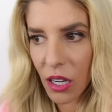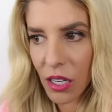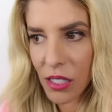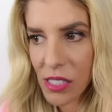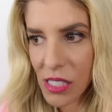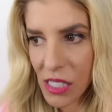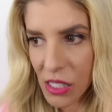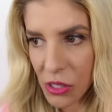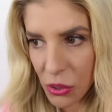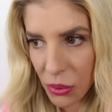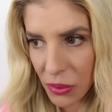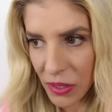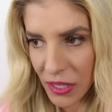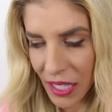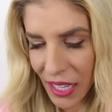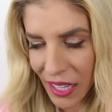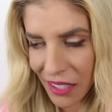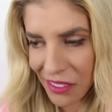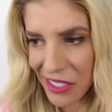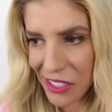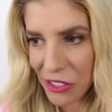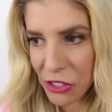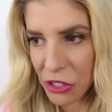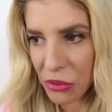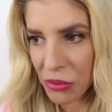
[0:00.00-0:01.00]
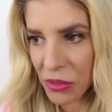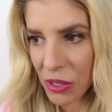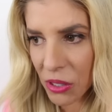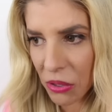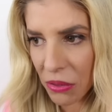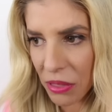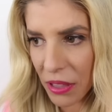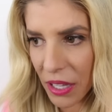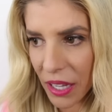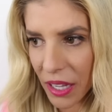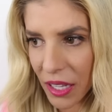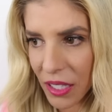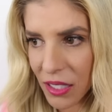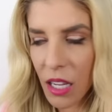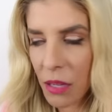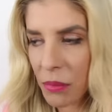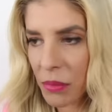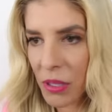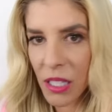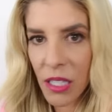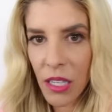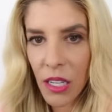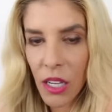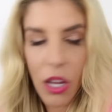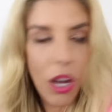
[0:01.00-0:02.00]
RZ Twin, how did you know that? I
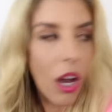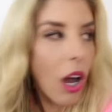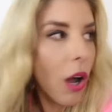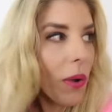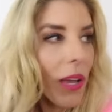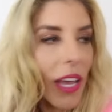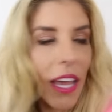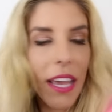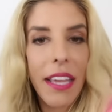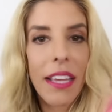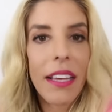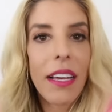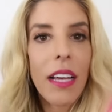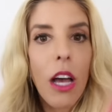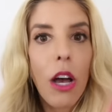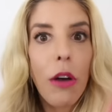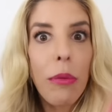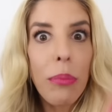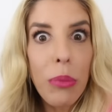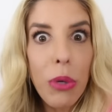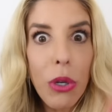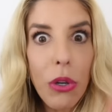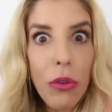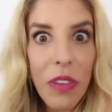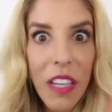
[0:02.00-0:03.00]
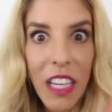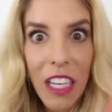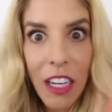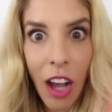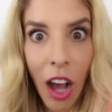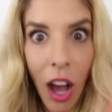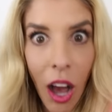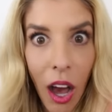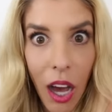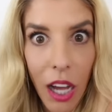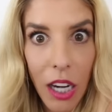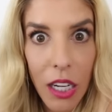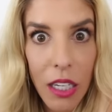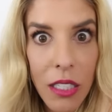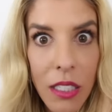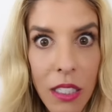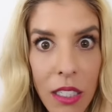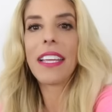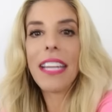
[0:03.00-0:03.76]
mean, okay, moving on.